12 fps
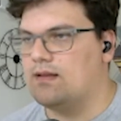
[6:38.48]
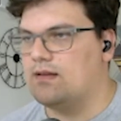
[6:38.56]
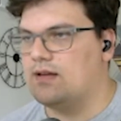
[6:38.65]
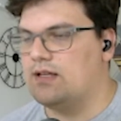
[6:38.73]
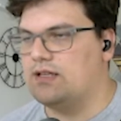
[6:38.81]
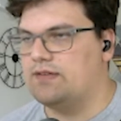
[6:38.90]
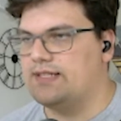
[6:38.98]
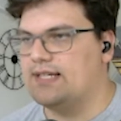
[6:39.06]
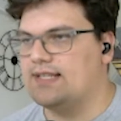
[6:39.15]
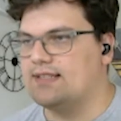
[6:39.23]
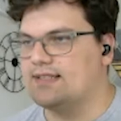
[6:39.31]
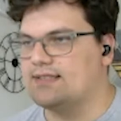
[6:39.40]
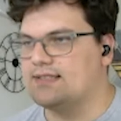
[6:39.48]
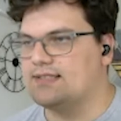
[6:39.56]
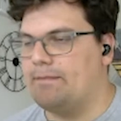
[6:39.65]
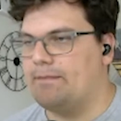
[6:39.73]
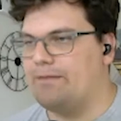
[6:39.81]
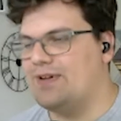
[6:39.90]
I'll even take this.
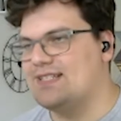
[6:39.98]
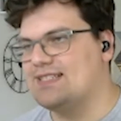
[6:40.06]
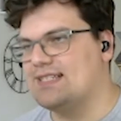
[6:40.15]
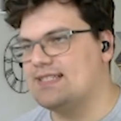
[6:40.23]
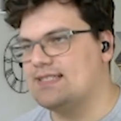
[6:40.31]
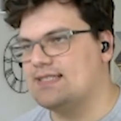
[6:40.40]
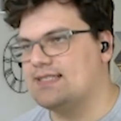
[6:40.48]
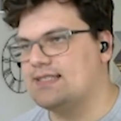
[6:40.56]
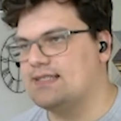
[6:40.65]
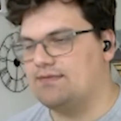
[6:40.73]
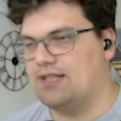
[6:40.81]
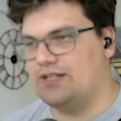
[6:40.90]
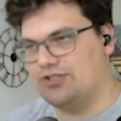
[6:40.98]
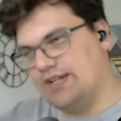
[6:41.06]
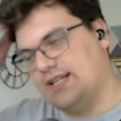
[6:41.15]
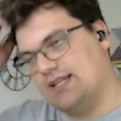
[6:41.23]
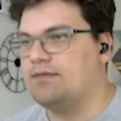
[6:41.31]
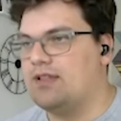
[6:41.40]
What is this?
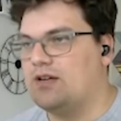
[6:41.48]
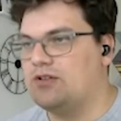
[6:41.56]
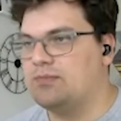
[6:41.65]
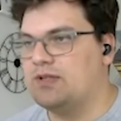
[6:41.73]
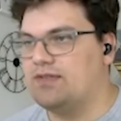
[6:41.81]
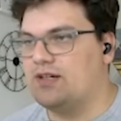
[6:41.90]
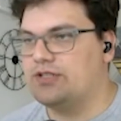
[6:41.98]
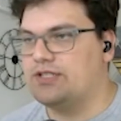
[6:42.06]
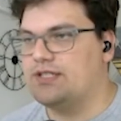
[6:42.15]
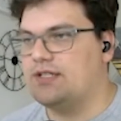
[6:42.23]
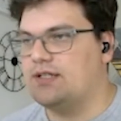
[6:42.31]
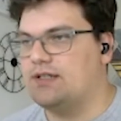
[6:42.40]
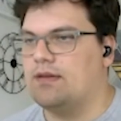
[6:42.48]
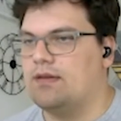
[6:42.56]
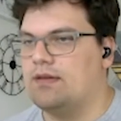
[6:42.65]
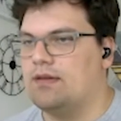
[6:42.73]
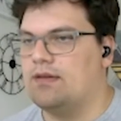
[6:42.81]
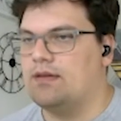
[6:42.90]
Floundering? Flounder McFlounderson?
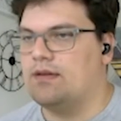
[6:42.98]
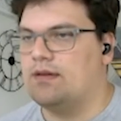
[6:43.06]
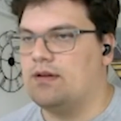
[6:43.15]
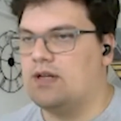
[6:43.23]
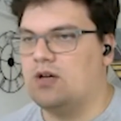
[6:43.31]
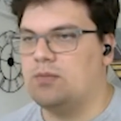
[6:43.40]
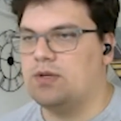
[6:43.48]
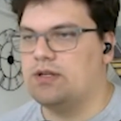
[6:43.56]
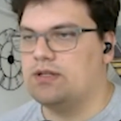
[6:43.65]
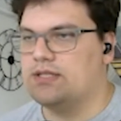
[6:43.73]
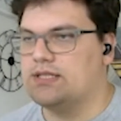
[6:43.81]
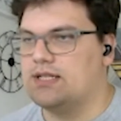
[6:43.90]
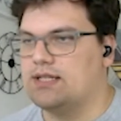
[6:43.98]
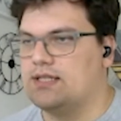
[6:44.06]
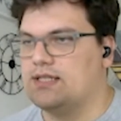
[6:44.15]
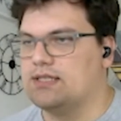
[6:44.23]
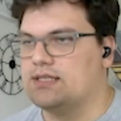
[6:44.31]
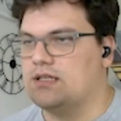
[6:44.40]
Now I'm going to disconnect
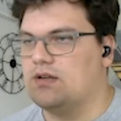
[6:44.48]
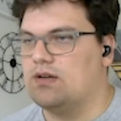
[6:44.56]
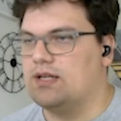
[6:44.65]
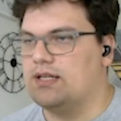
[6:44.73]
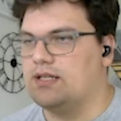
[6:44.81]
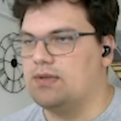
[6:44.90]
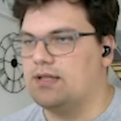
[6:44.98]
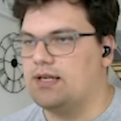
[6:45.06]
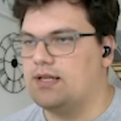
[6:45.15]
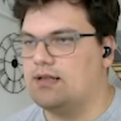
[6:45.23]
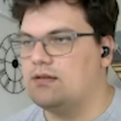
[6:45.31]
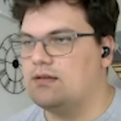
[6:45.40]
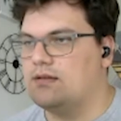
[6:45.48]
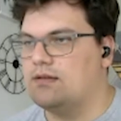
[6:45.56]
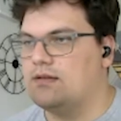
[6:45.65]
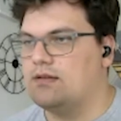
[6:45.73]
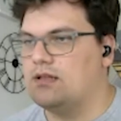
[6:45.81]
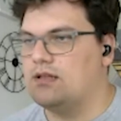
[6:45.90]
this. Oh, I need to play that.
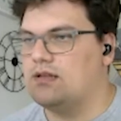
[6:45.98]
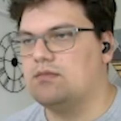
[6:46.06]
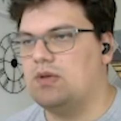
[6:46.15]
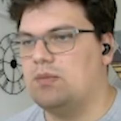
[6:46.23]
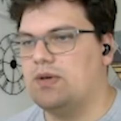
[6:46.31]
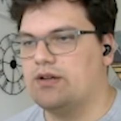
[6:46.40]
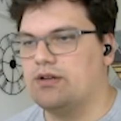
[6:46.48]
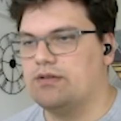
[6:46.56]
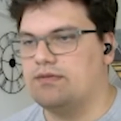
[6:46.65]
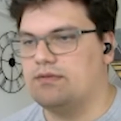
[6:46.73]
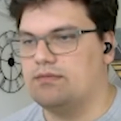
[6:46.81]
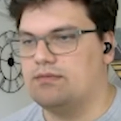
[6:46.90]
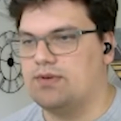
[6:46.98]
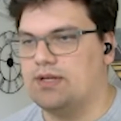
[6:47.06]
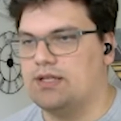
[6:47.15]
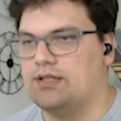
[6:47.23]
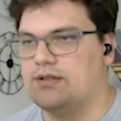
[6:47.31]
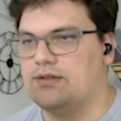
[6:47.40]
Maybe I could have
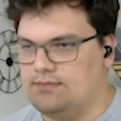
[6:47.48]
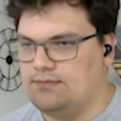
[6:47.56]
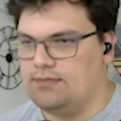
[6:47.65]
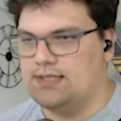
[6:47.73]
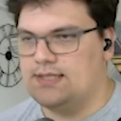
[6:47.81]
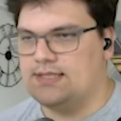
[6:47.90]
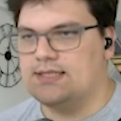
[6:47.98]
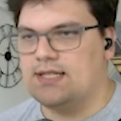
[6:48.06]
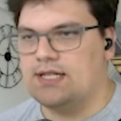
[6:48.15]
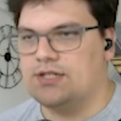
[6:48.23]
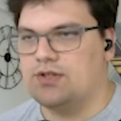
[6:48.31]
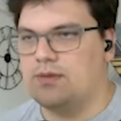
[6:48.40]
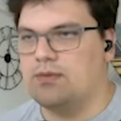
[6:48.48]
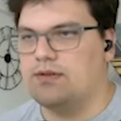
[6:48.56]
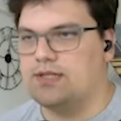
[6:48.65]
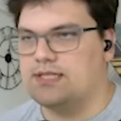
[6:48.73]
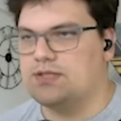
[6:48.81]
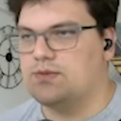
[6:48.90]
threatened too. This is not in trouble.
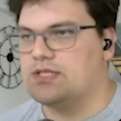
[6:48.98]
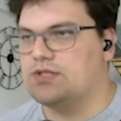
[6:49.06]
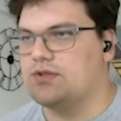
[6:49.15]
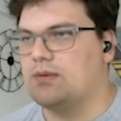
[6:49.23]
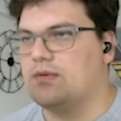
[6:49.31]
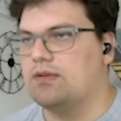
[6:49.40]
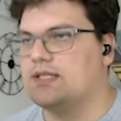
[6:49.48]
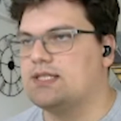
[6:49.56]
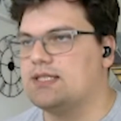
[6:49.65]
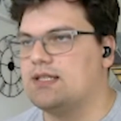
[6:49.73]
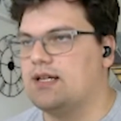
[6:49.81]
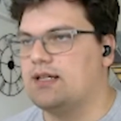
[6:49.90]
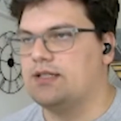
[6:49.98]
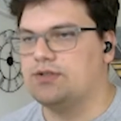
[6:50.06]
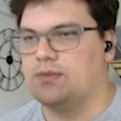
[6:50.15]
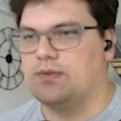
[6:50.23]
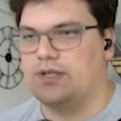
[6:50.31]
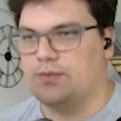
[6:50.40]
This is what's in trouble. This is not in
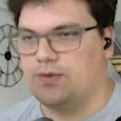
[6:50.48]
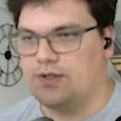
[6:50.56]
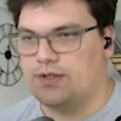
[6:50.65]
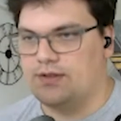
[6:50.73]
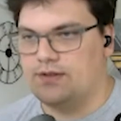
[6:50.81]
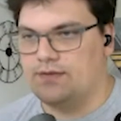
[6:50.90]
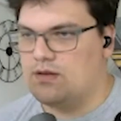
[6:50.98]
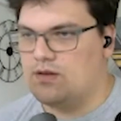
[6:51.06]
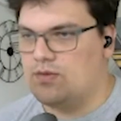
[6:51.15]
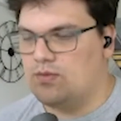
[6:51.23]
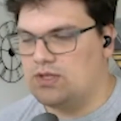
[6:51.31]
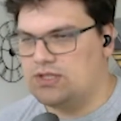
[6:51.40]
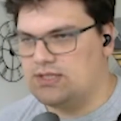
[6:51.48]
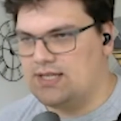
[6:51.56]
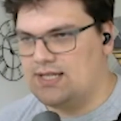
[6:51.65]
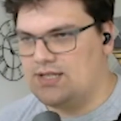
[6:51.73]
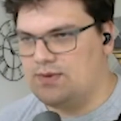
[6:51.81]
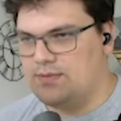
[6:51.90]
trouble anymore. Do, which
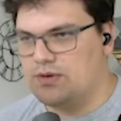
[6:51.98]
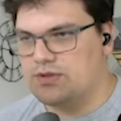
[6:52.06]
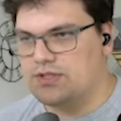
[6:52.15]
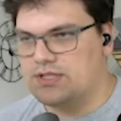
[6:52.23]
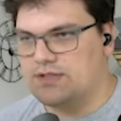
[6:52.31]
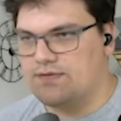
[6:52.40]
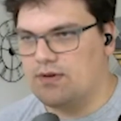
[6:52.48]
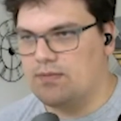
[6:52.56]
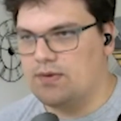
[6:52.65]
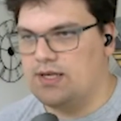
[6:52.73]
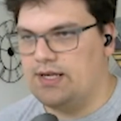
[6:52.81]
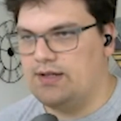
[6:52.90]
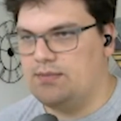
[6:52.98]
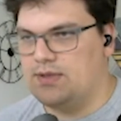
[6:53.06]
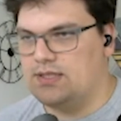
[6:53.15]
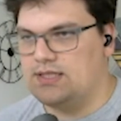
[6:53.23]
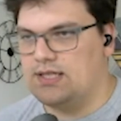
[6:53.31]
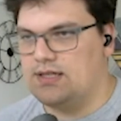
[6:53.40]
side do I approach this from? Here he
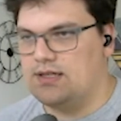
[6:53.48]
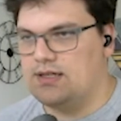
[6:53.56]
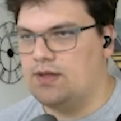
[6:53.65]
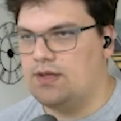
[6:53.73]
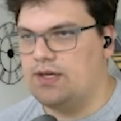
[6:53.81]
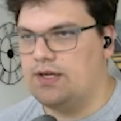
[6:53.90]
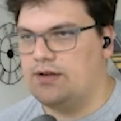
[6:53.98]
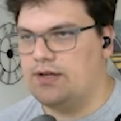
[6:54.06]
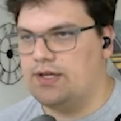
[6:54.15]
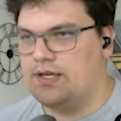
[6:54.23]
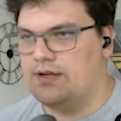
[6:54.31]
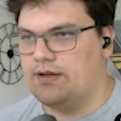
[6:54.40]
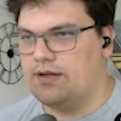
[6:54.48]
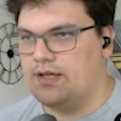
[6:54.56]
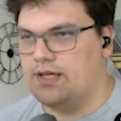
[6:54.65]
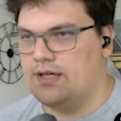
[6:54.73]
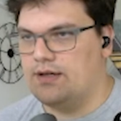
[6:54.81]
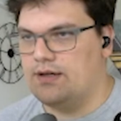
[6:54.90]
plays here. Here, here,
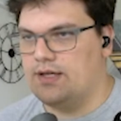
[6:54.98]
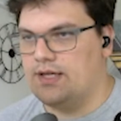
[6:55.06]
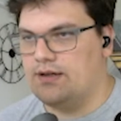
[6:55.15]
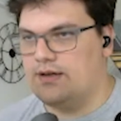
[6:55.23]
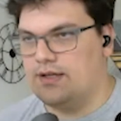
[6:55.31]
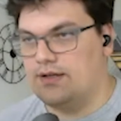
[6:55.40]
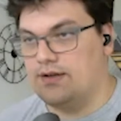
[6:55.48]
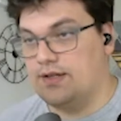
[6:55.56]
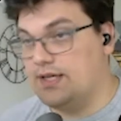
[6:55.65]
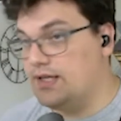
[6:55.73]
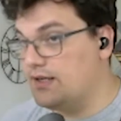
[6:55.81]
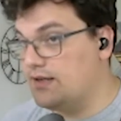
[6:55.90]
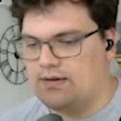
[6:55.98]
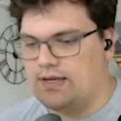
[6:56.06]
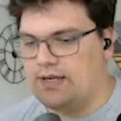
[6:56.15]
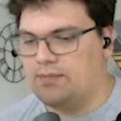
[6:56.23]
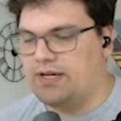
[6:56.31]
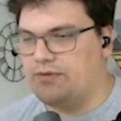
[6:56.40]
here, here, here, here.
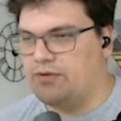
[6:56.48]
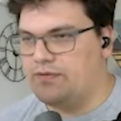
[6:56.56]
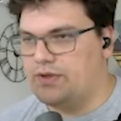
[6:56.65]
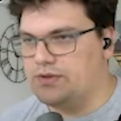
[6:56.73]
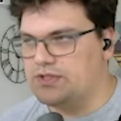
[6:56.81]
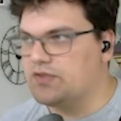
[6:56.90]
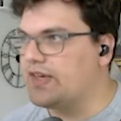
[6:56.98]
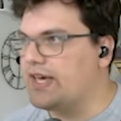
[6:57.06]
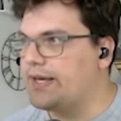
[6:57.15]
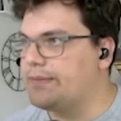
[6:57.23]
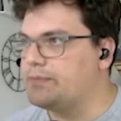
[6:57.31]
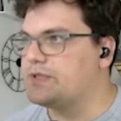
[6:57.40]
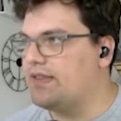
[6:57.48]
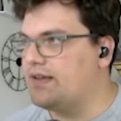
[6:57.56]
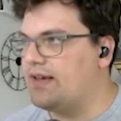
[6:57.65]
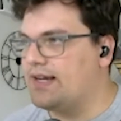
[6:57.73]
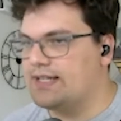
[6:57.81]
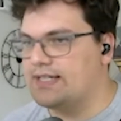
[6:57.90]
In my reviews of games,
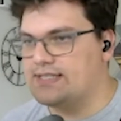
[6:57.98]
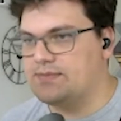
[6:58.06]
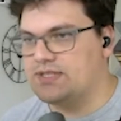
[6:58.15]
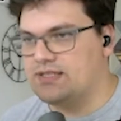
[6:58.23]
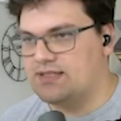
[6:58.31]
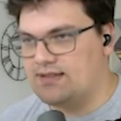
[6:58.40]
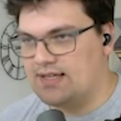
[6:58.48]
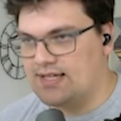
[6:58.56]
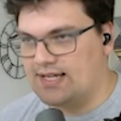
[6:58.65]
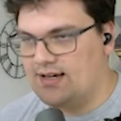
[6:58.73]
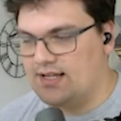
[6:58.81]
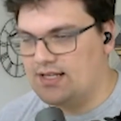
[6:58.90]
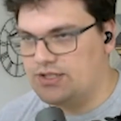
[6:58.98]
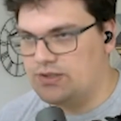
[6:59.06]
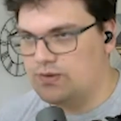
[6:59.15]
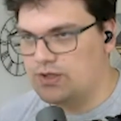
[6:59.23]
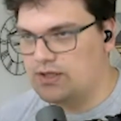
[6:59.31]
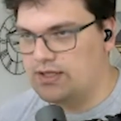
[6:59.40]
A I seems to think I cut too
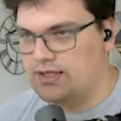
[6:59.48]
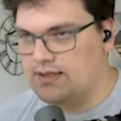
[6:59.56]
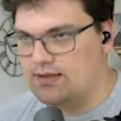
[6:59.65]
early.